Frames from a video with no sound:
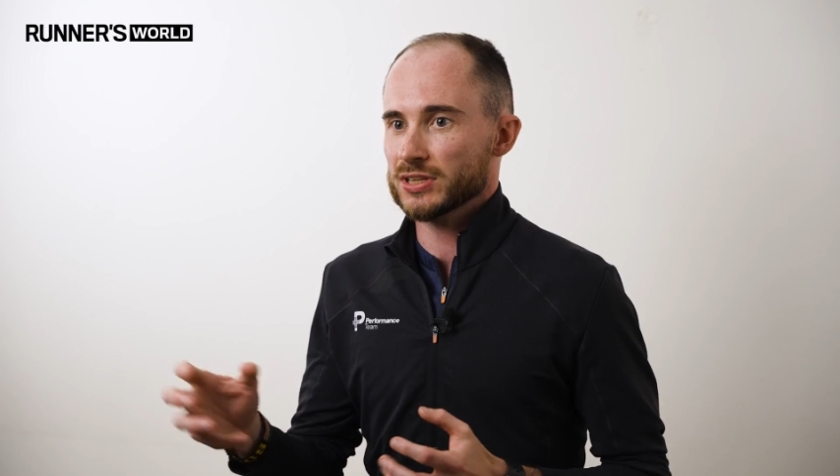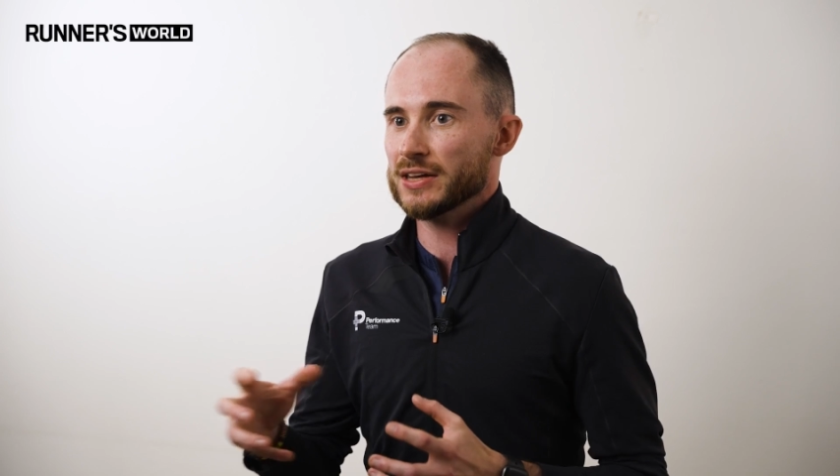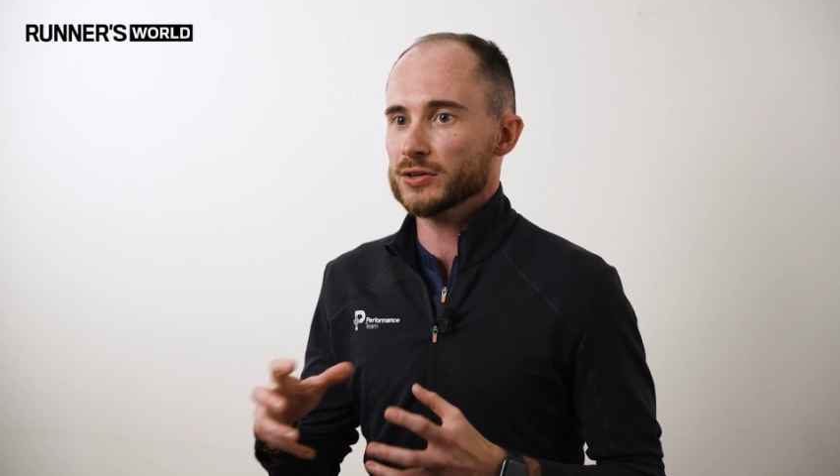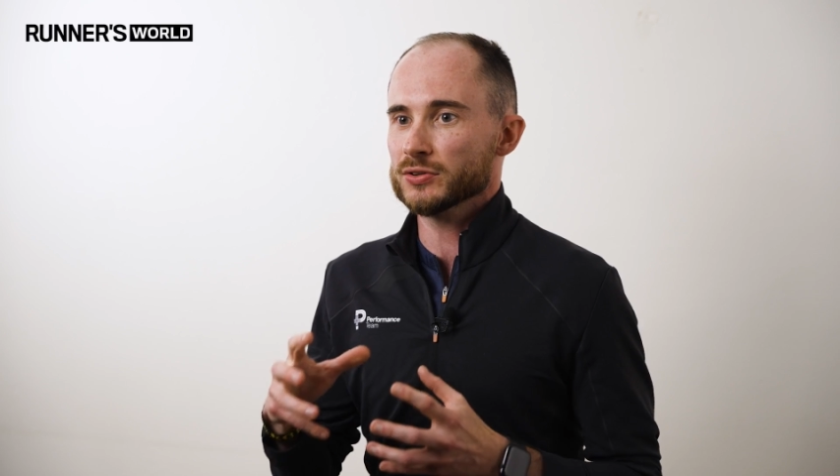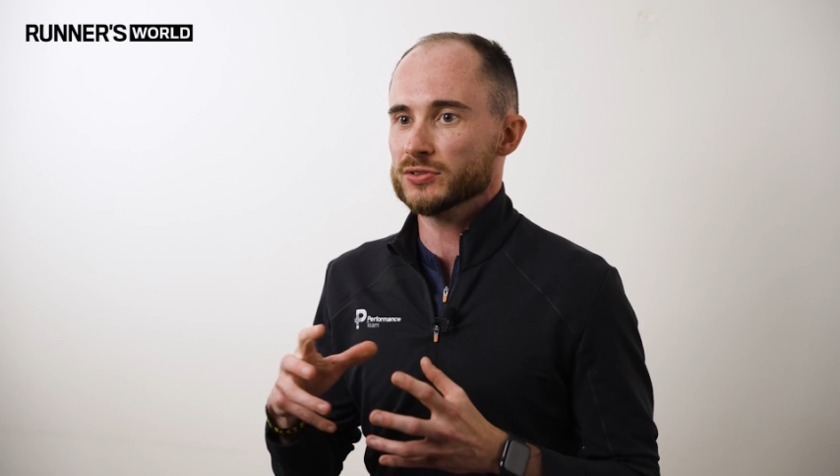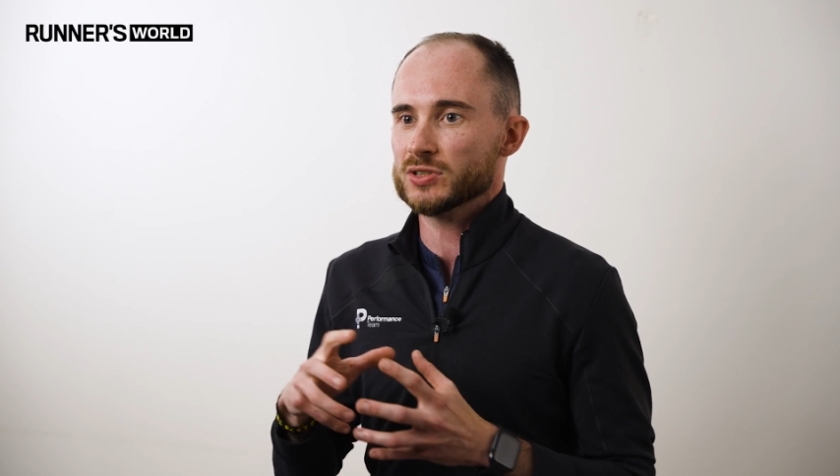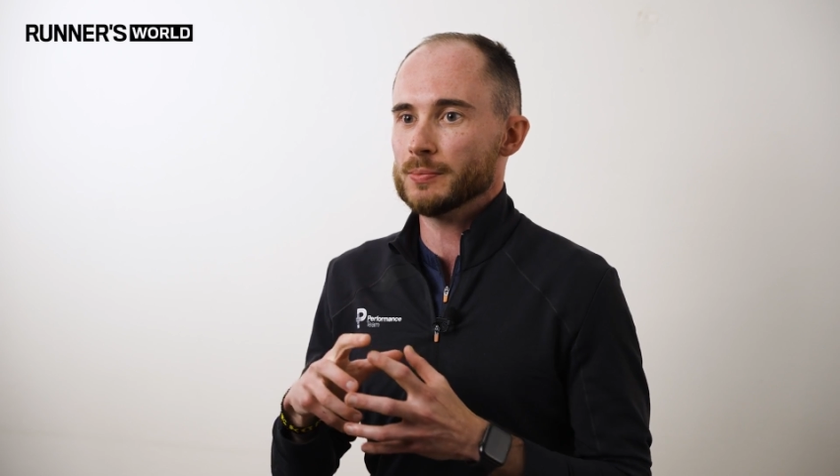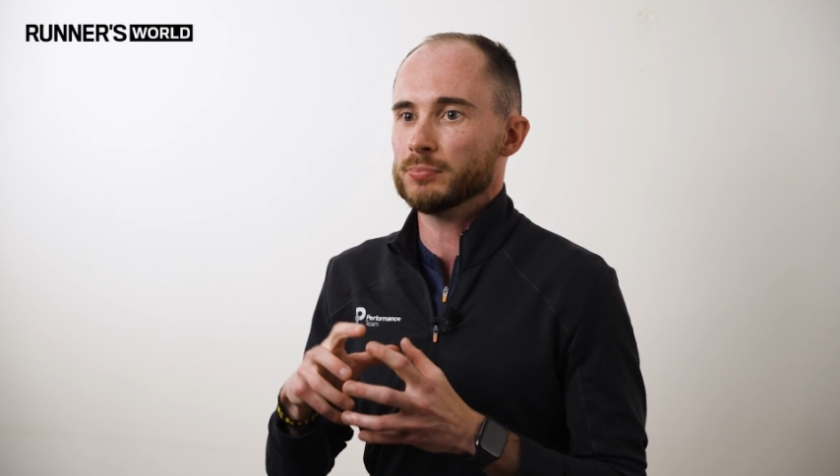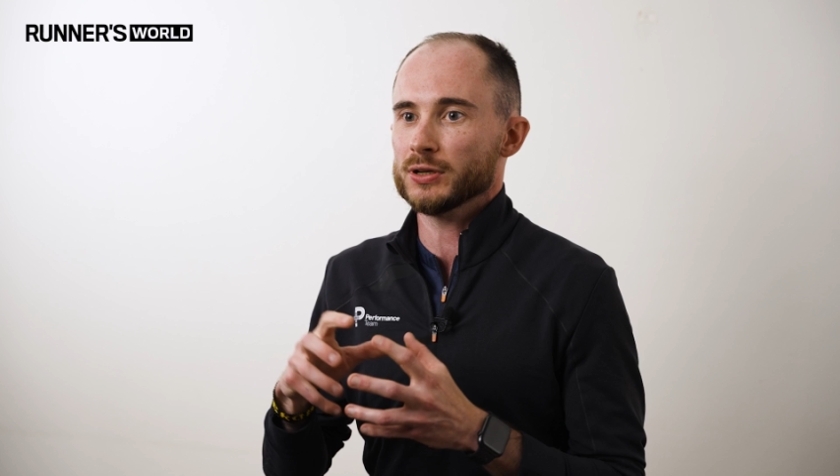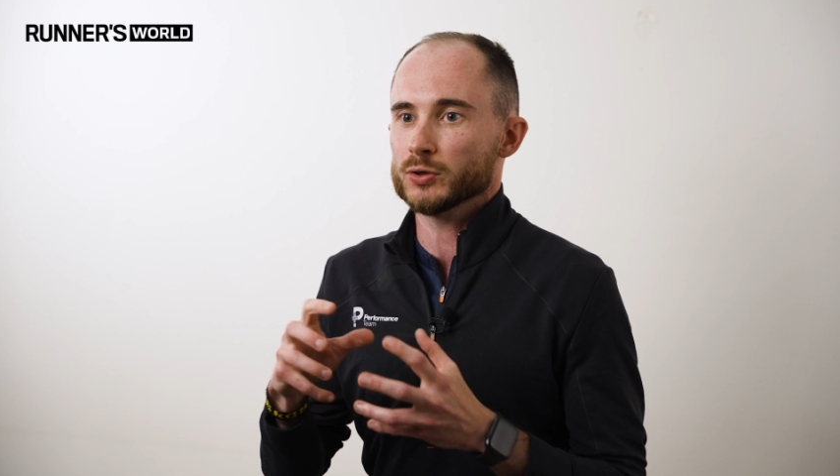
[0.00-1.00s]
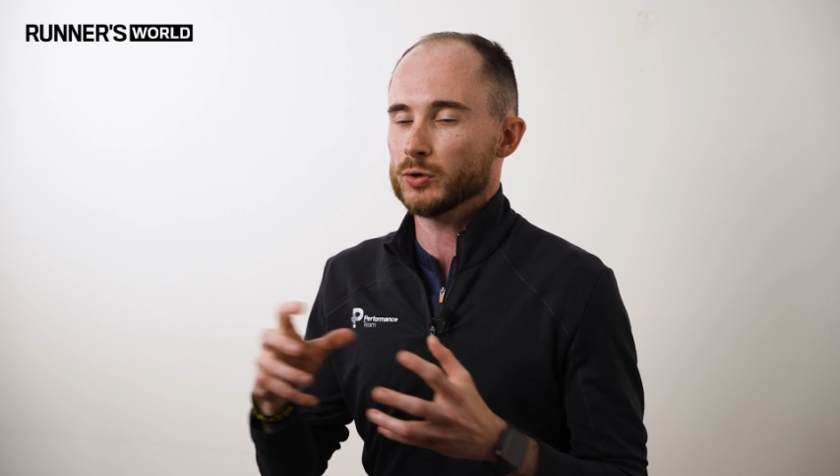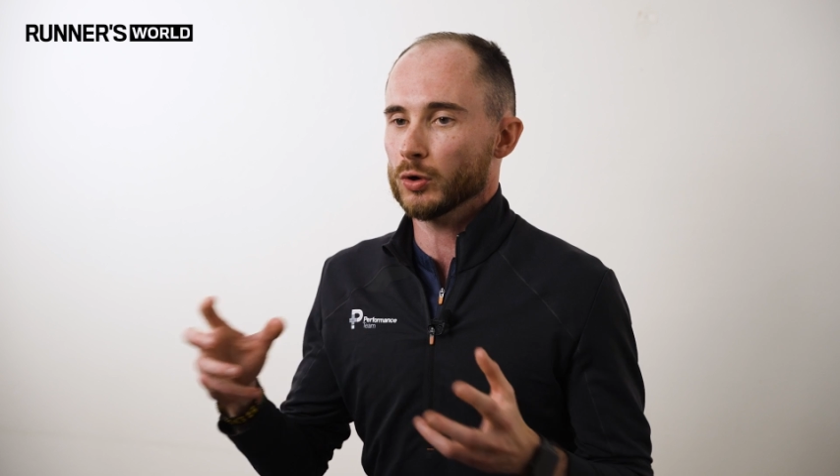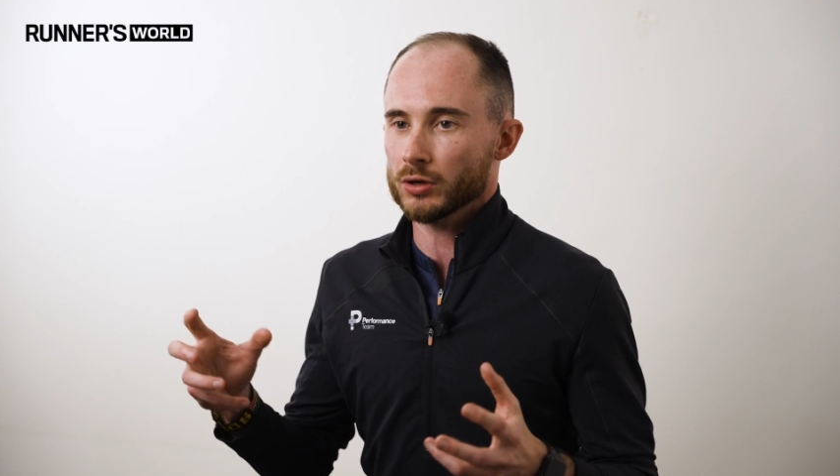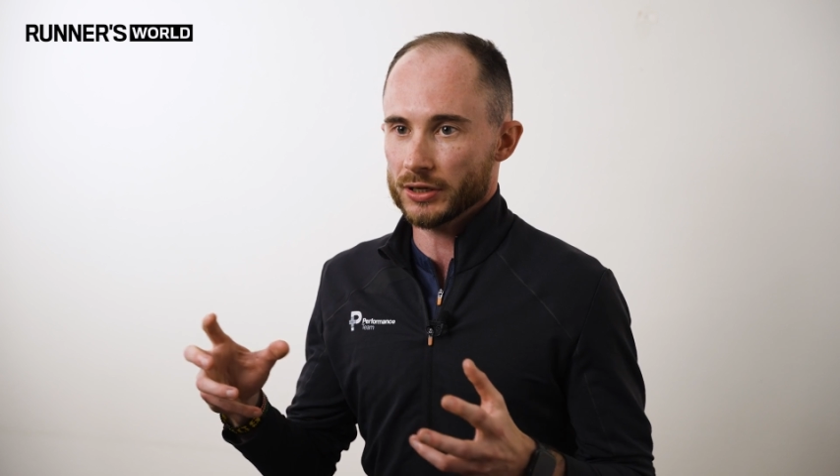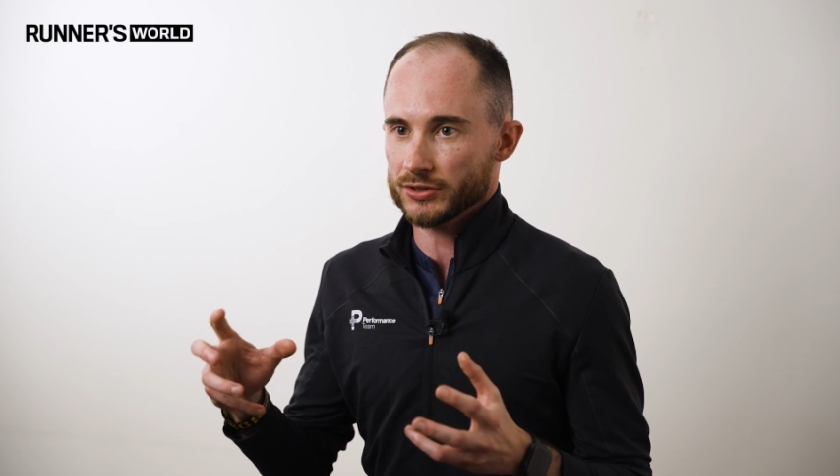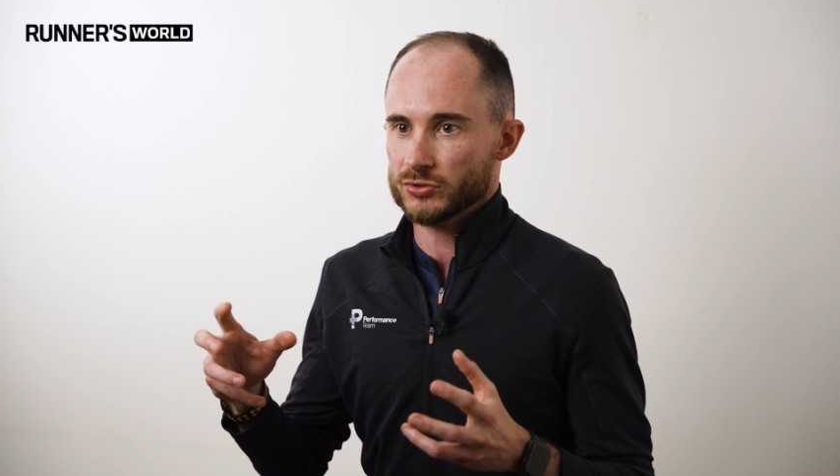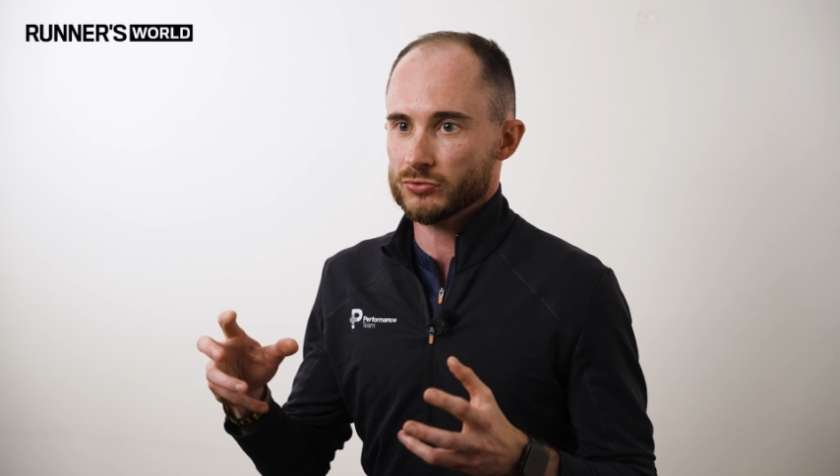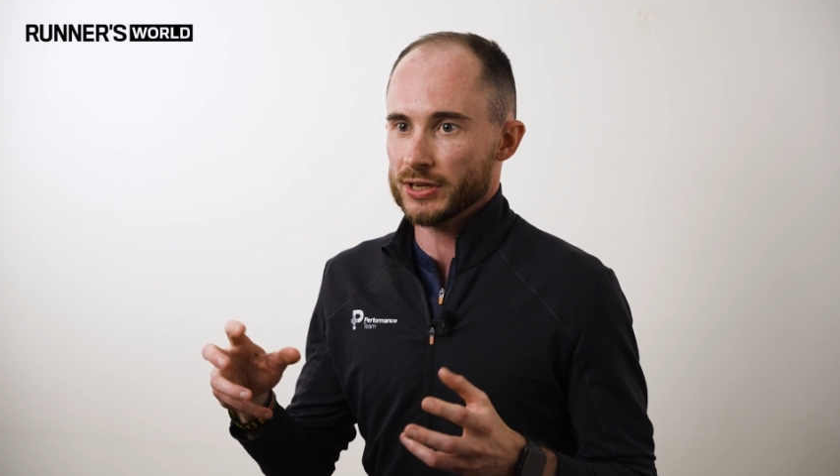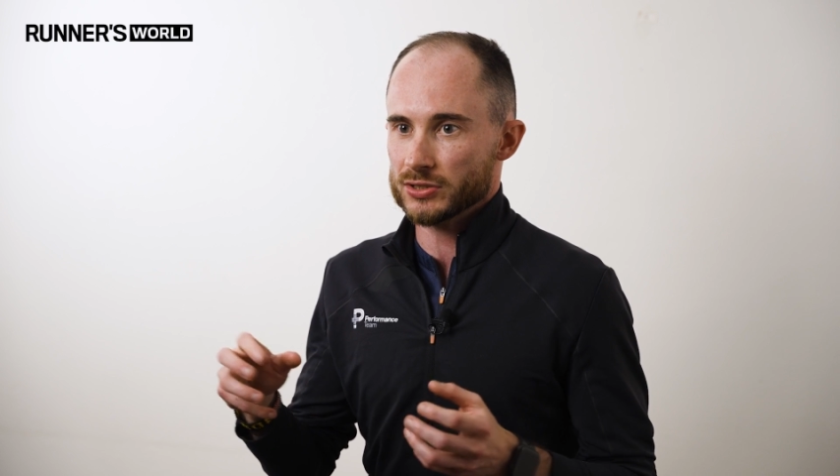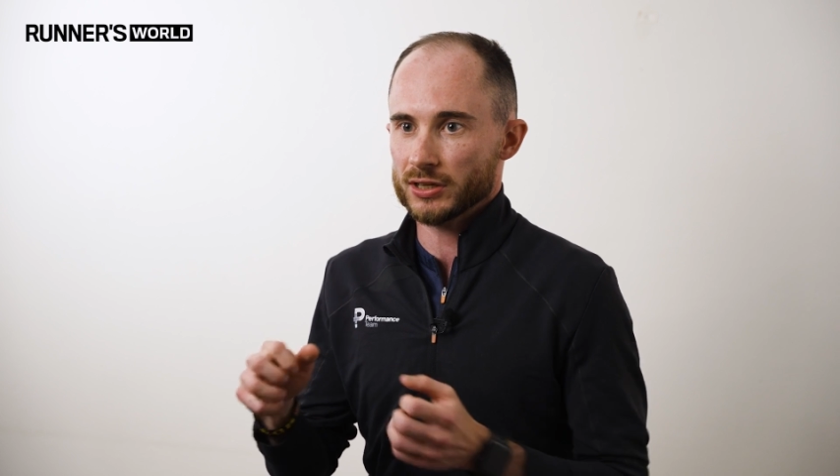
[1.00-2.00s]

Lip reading: Tendons simply do not like stretch.